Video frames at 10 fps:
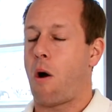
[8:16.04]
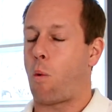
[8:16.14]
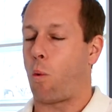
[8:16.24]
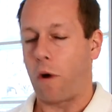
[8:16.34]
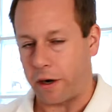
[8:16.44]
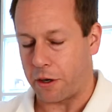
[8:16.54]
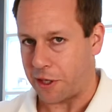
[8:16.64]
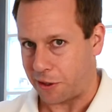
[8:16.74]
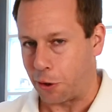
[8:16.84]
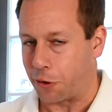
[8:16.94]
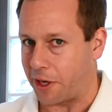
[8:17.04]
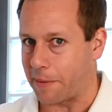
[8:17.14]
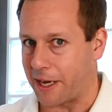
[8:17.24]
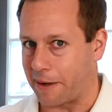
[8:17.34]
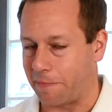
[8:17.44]
what on earth they're talking
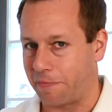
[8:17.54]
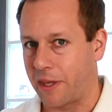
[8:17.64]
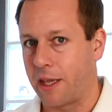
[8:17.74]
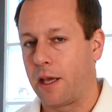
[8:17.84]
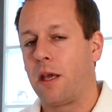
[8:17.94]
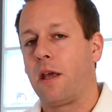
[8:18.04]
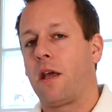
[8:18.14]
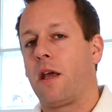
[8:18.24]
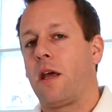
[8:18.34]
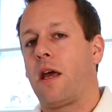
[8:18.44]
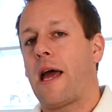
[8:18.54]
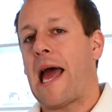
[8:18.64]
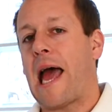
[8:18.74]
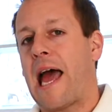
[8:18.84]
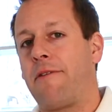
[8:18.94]
about.
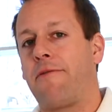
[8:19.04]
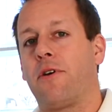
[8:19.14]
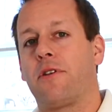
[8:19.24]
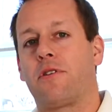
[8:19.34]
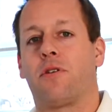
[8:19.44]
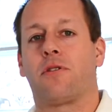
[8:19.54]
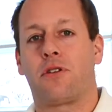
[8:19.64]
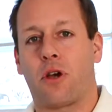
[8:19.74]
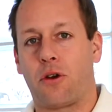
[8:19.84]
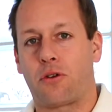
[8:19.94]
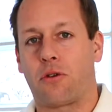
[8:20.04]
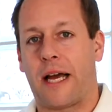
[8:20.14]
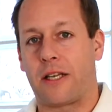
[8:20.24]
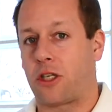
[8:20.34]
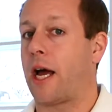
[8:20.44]
Adverts on social
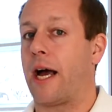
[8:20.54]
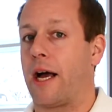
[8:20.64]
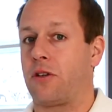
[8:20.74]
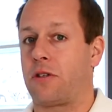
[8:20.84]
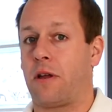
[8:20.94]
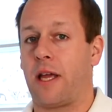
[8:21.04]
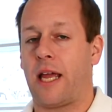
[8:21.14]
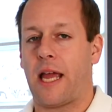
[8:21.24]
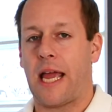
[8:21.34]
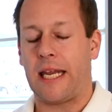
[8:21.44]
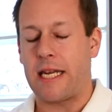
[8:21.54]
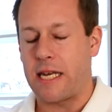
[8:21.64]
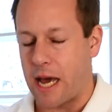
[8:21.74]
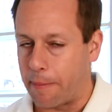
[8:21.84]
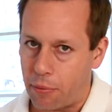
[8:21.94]
are charged any
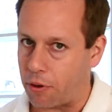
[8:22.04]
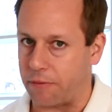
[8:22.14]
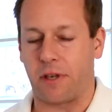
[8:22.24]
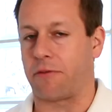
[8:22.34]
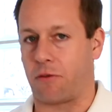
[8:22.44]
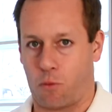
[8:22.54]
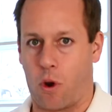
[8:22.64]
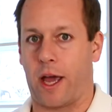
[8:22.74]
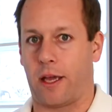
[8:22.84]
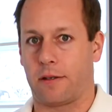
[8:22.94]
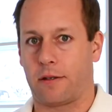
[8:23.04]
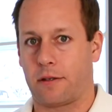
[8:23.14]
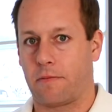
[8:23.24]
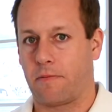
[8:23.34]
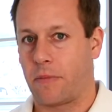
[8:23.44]
number of different ways.
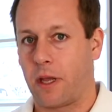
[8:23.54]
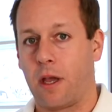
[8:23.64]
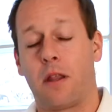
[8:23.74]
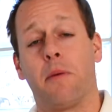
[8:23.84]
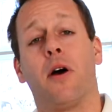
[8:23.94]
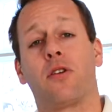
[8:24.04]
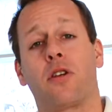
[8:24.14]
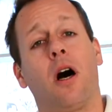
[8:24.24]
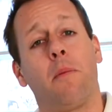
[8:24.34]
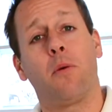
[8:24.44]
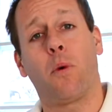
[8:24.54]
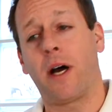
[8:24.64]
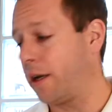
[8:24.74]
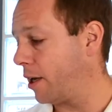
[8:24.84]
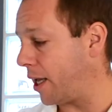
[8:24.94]
The most common
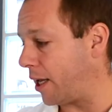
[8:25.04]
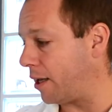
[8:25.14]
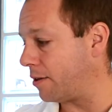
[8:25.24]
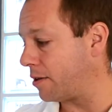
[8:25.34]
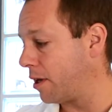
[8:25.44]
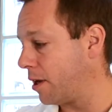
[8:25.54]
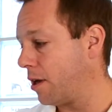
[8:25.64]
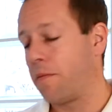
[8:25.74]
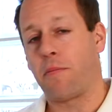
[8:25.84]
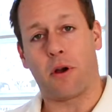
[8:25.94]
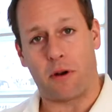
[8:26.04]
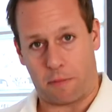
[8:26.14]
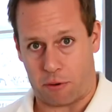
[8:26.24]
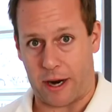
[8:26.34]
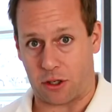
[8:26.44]
one is per
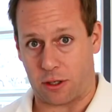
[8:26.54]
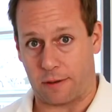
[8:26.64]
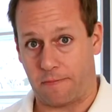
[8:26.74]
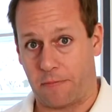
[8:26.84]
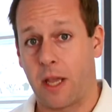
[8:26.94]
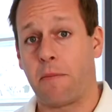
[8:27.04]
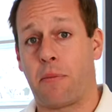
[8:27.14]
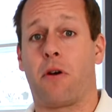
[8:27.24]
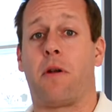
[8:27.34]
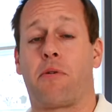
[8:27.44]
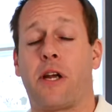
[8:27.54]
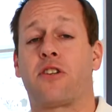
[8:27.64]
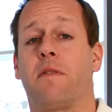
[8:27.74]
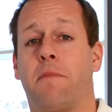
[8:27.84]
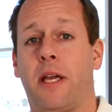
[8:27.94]
impression. Per
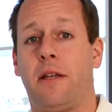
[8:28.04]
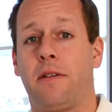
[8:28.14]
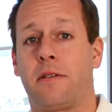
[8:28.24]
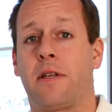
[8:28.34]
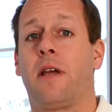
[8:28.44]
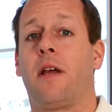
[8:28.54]
impression means